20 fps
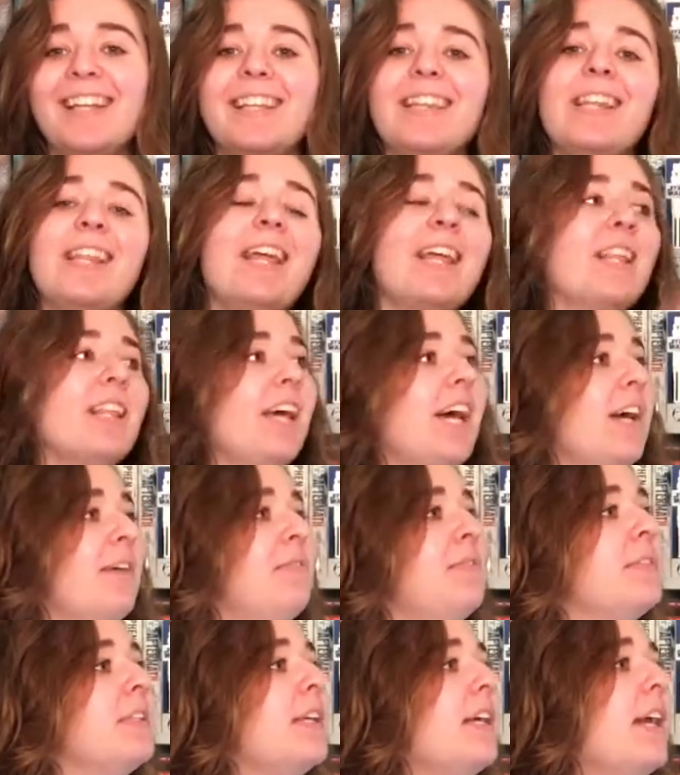they like
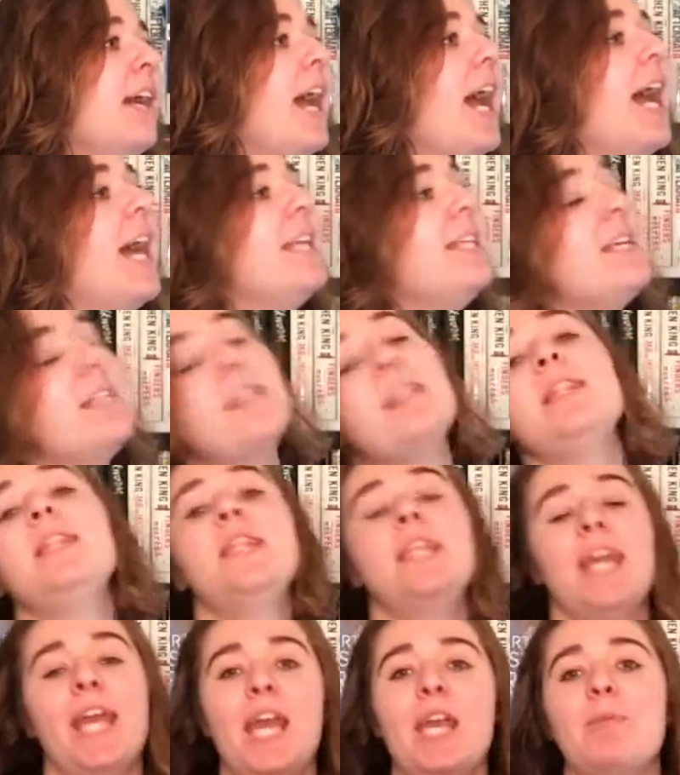left, and then
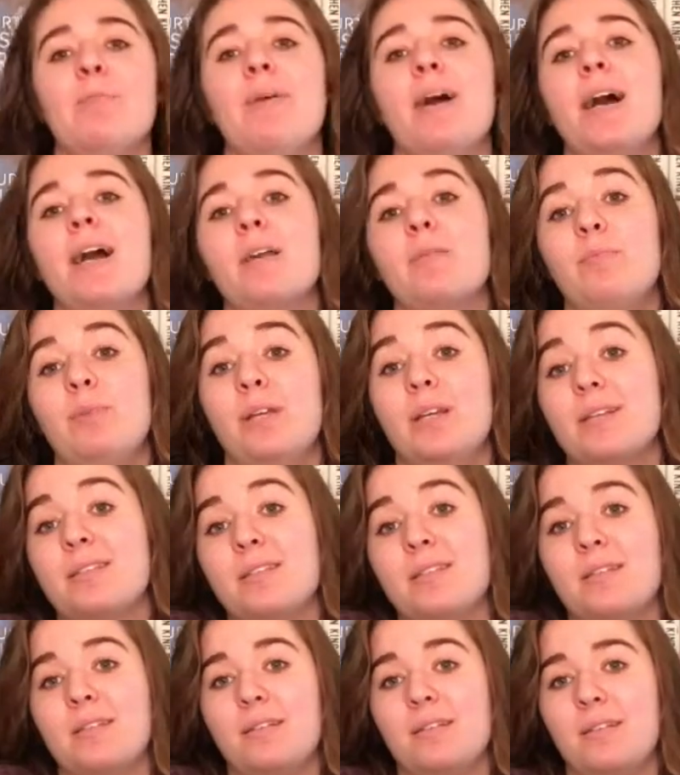they came back
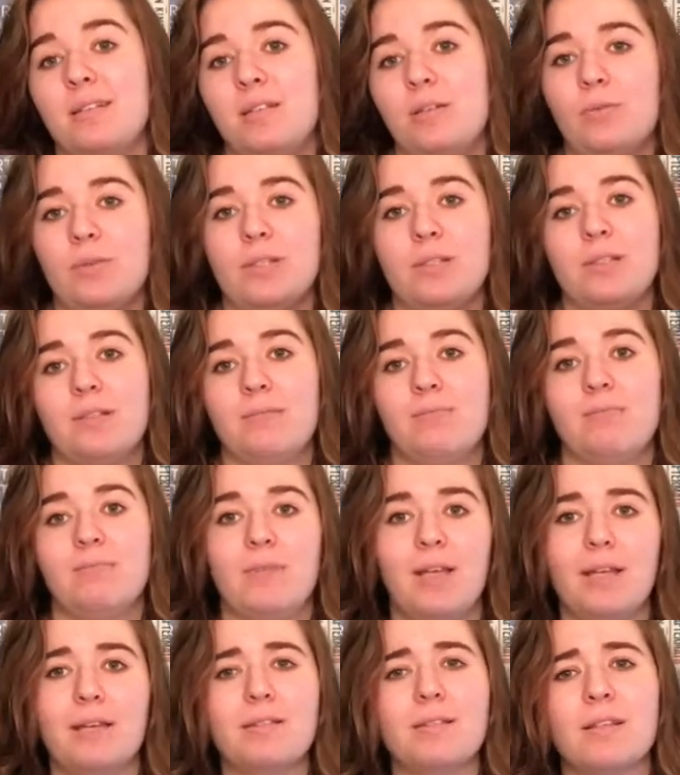because it was
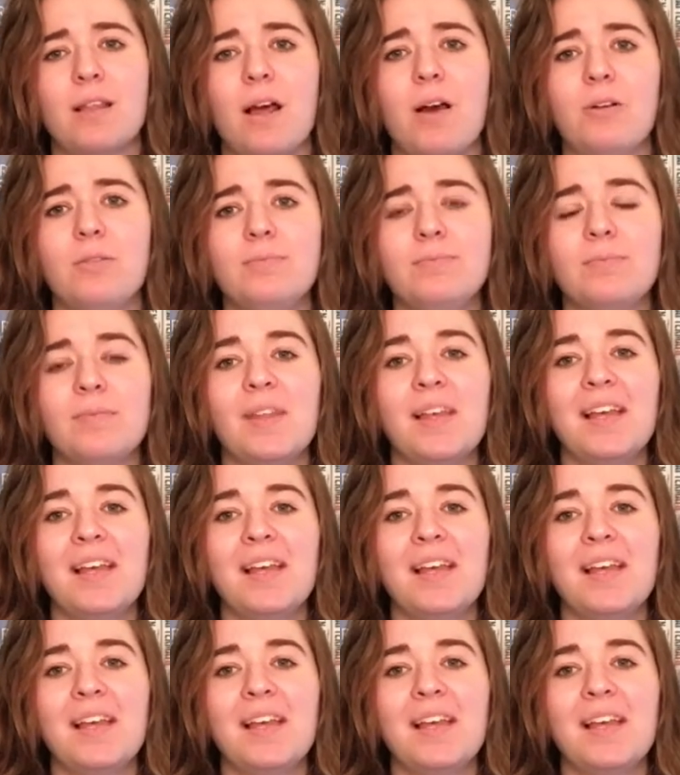like slow.